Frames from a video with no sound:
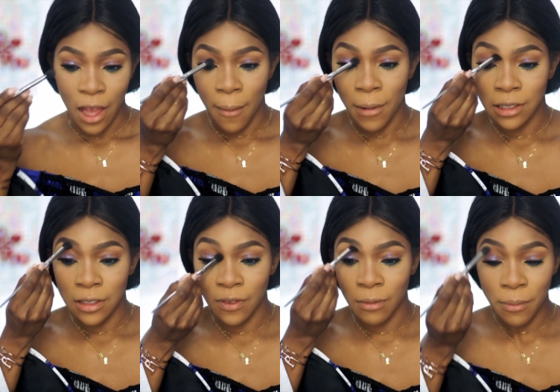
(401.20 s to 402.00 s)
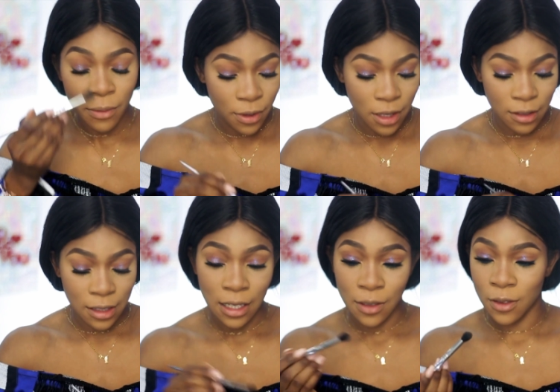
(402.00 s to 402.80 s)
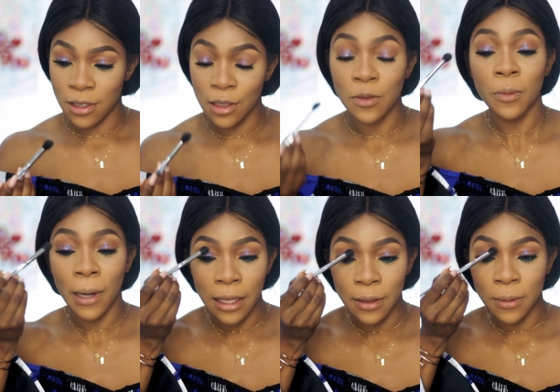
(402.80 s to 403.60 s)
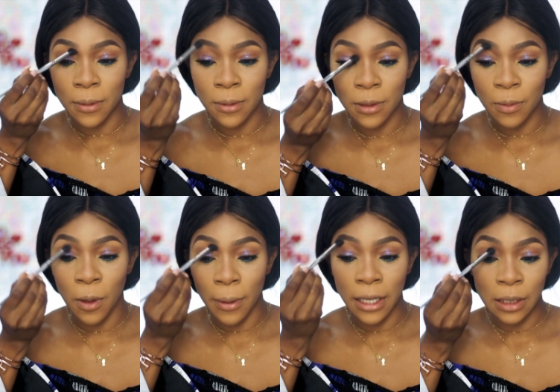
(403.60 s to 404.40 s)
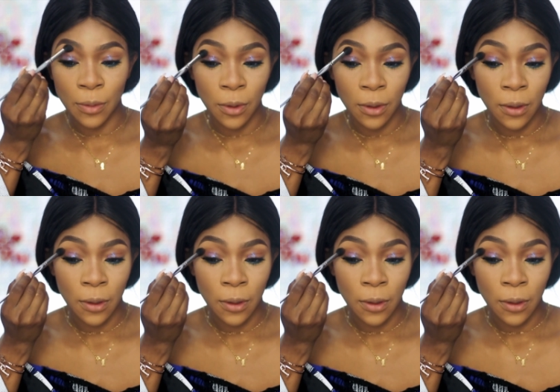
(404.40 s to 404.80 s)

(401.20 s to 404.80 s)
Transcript: I'm achieving my baby girl success, little by little, small by small.